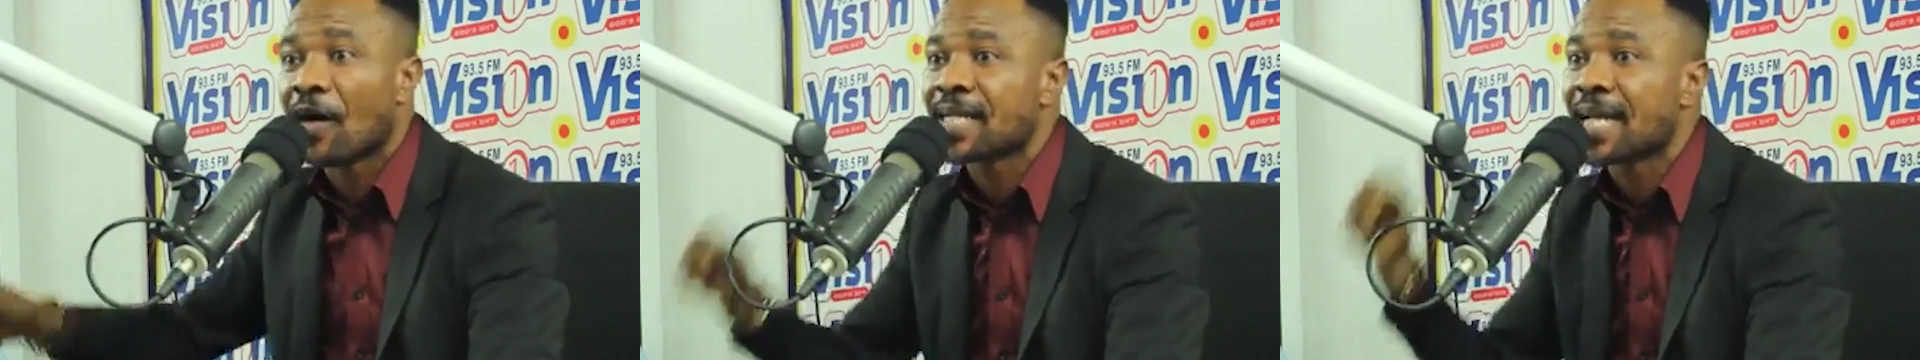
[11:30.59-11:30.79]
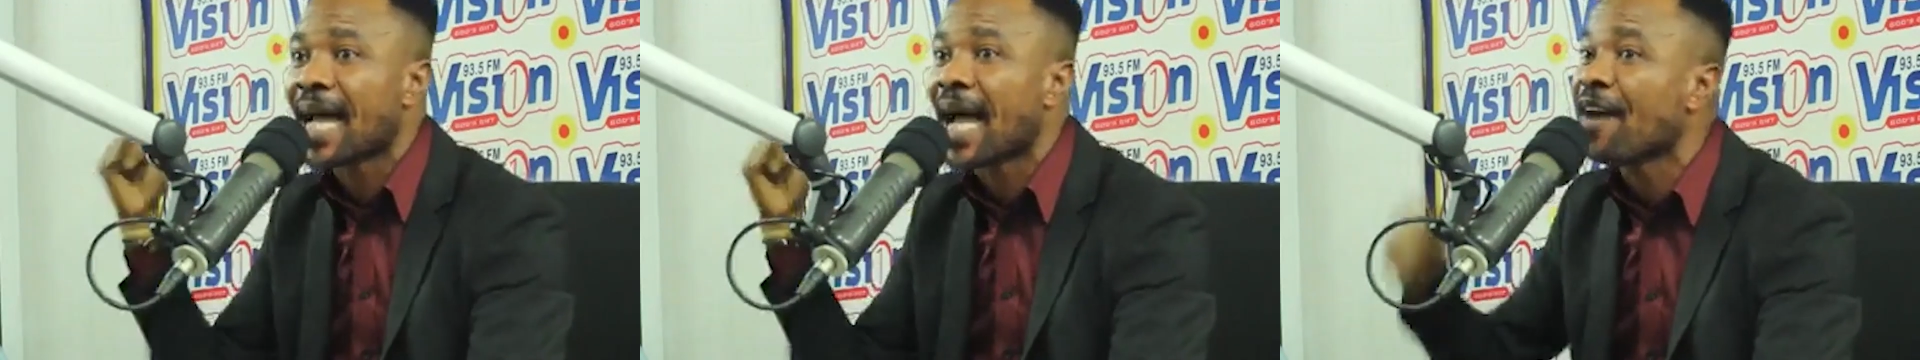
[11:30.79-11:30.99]
I
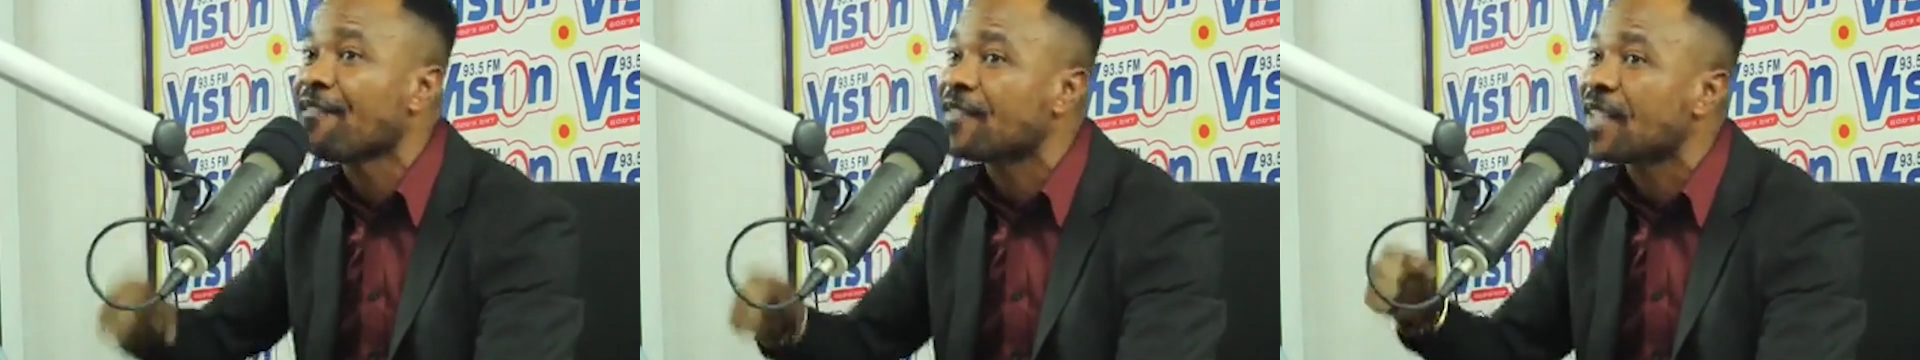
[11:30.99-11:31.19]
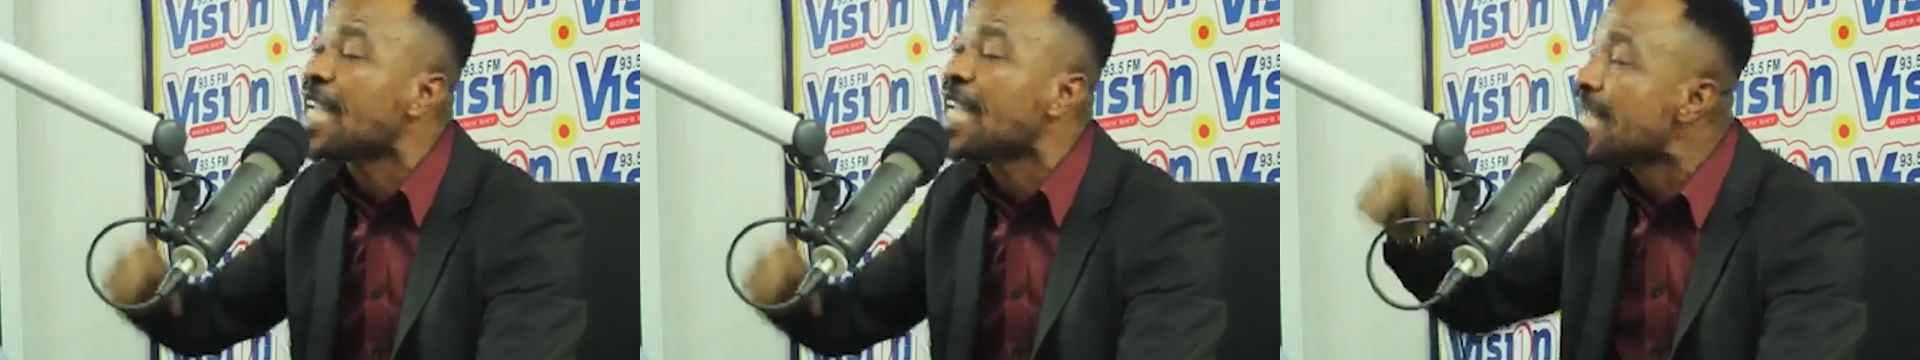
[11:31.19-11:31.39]
say
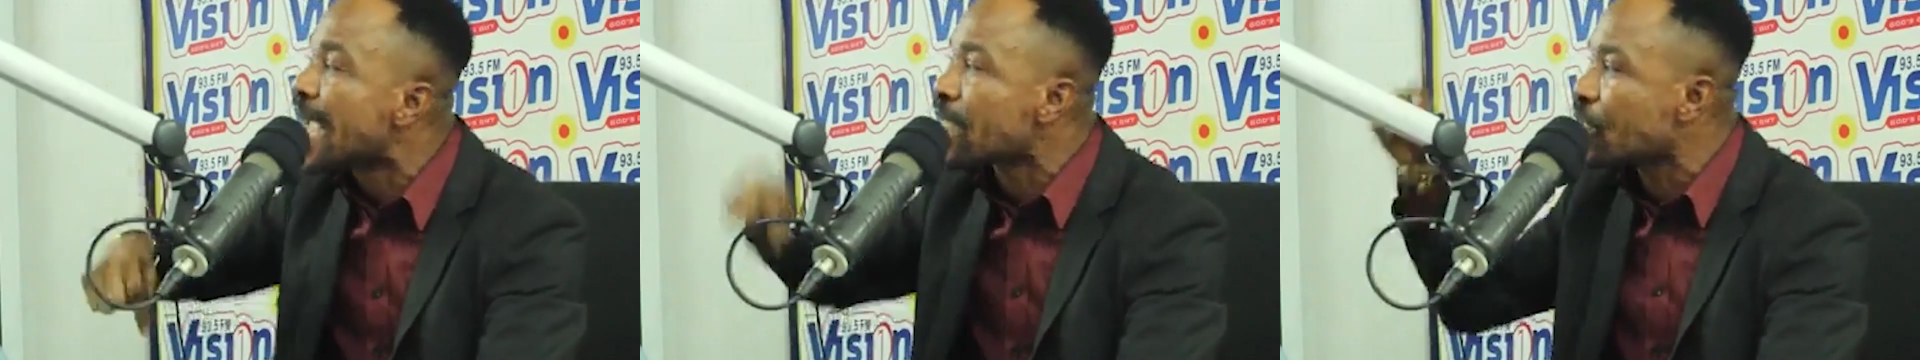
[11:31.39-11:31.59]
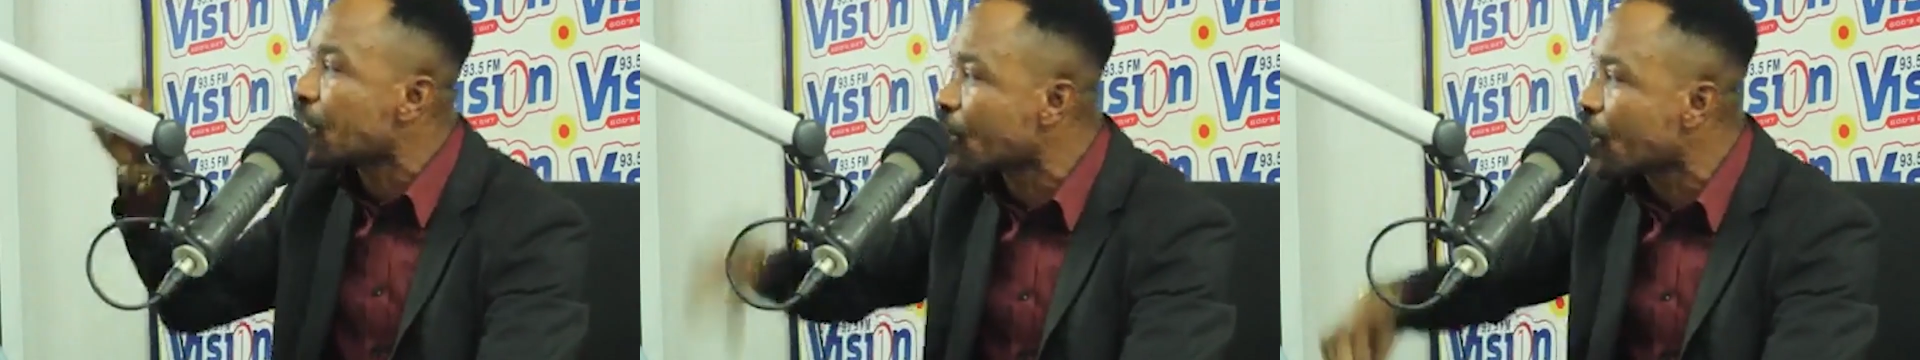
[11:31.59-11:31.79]
after you
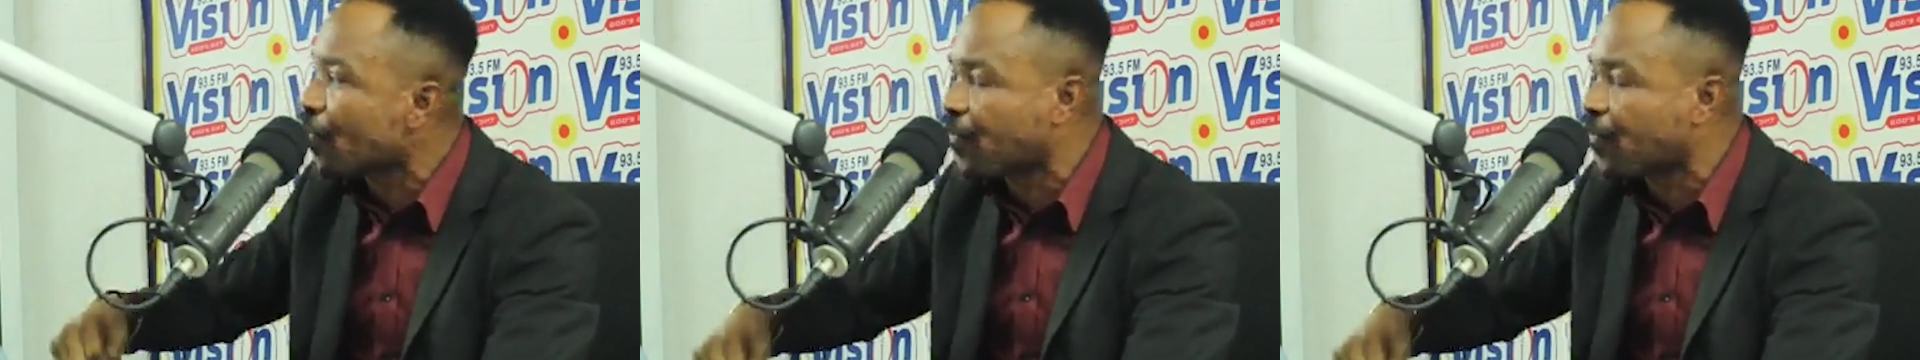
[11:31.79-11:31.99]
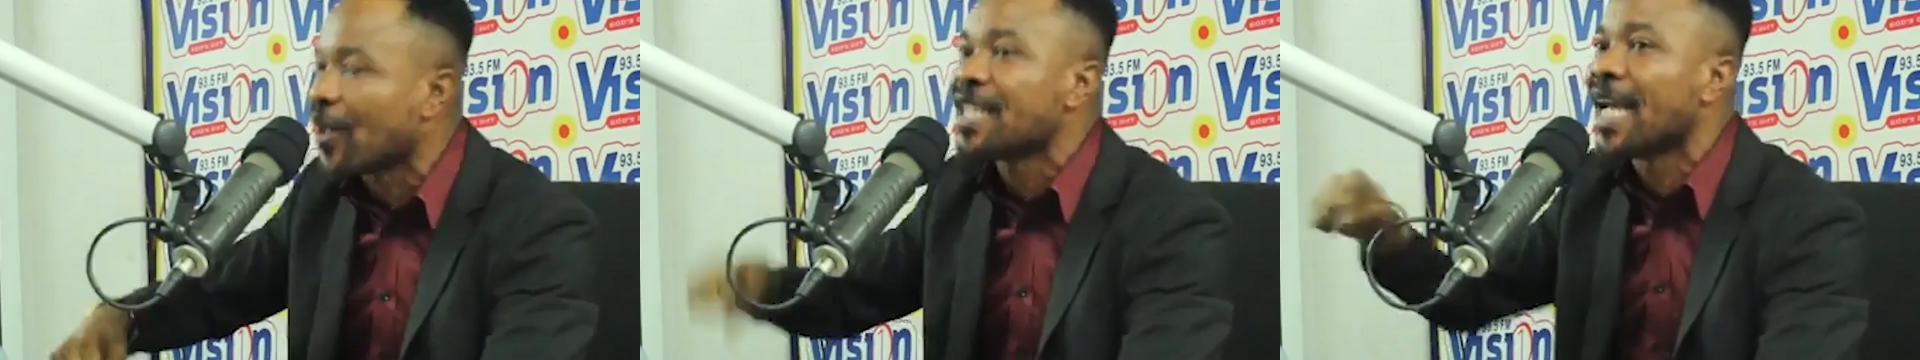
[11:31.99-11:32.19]
have
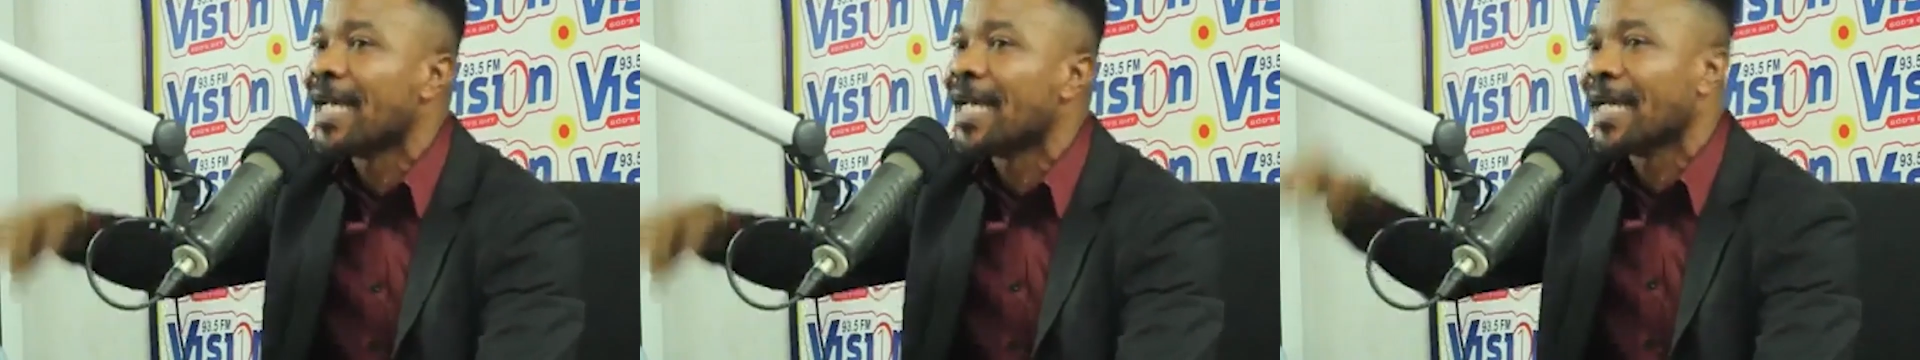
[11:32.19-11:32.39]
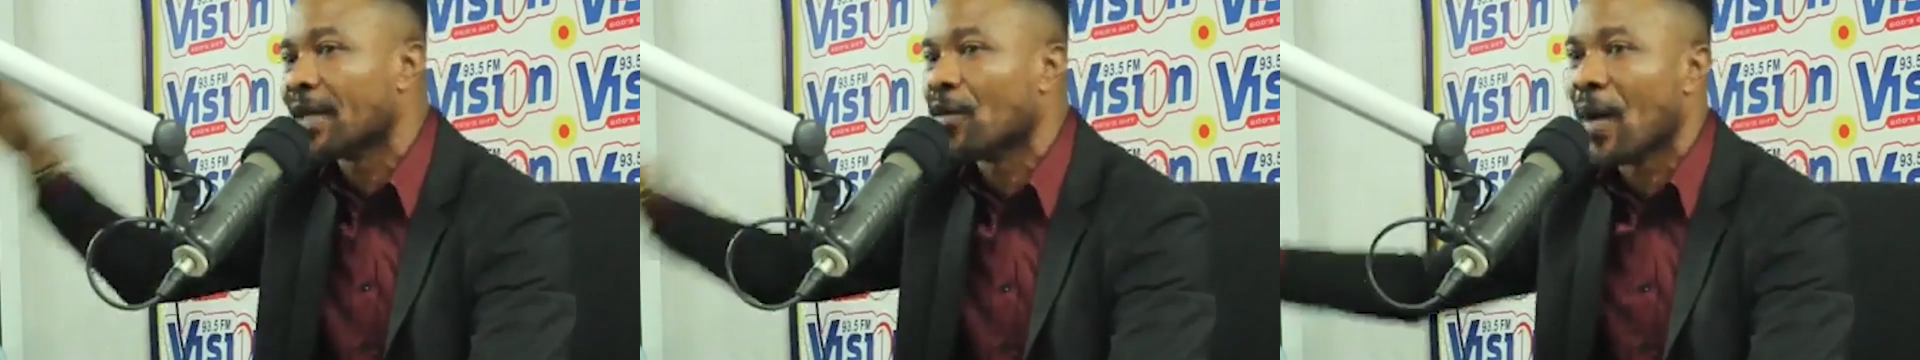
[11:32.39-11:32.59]
suffered a
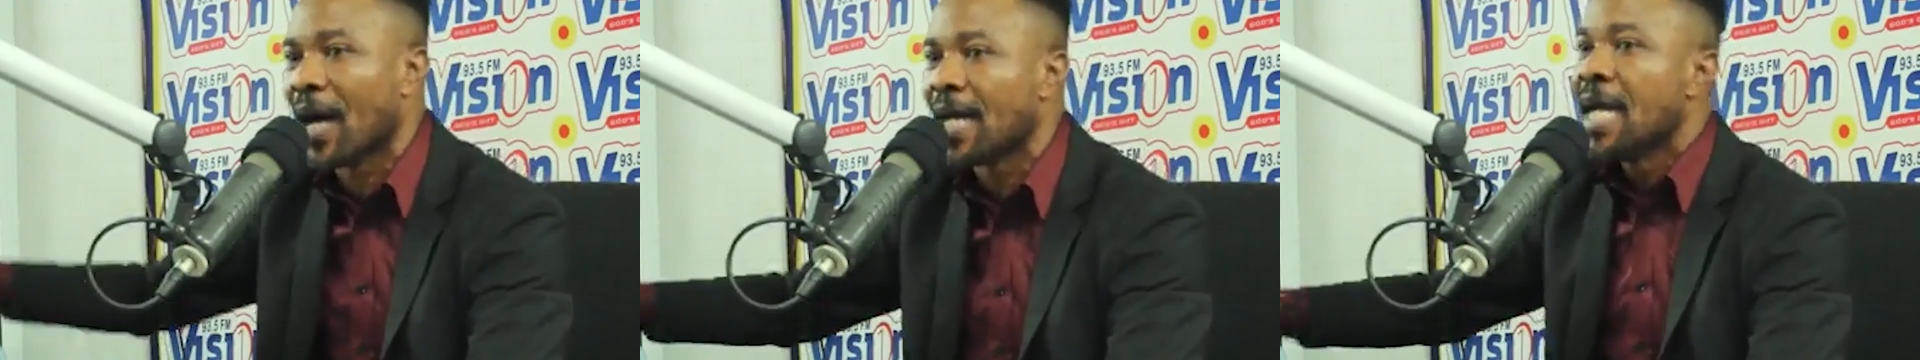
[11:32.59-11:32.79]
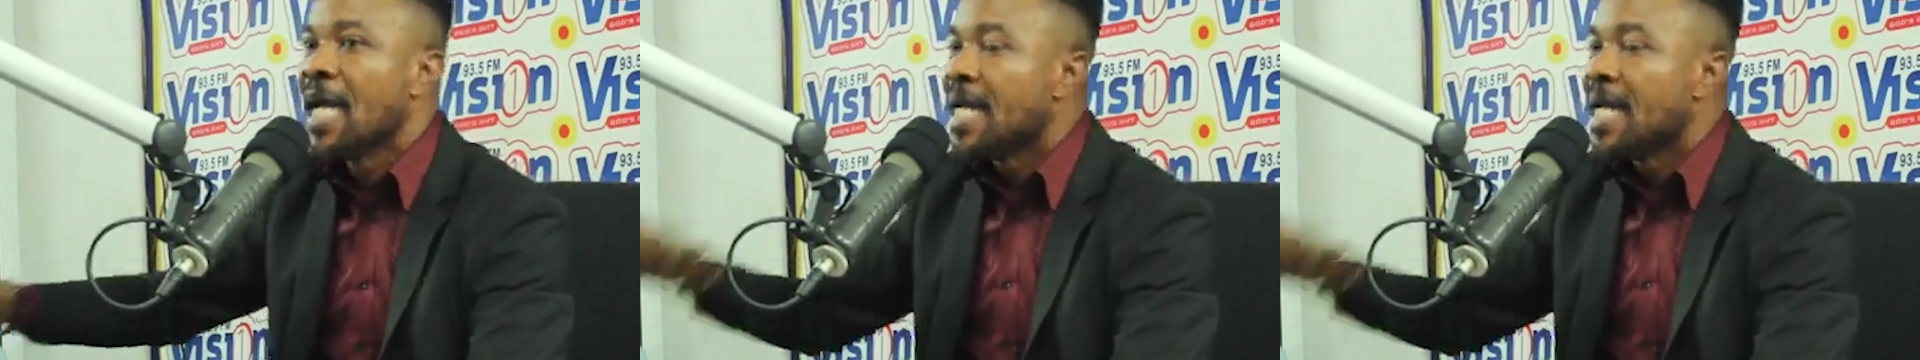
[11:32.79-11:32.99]
little
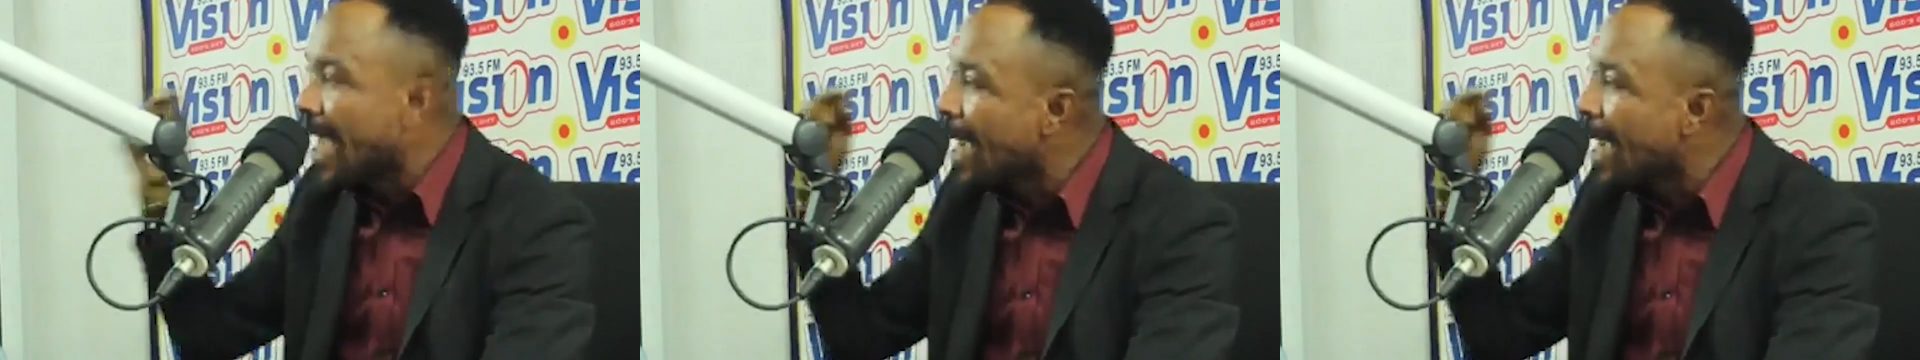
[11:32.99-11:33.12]
while.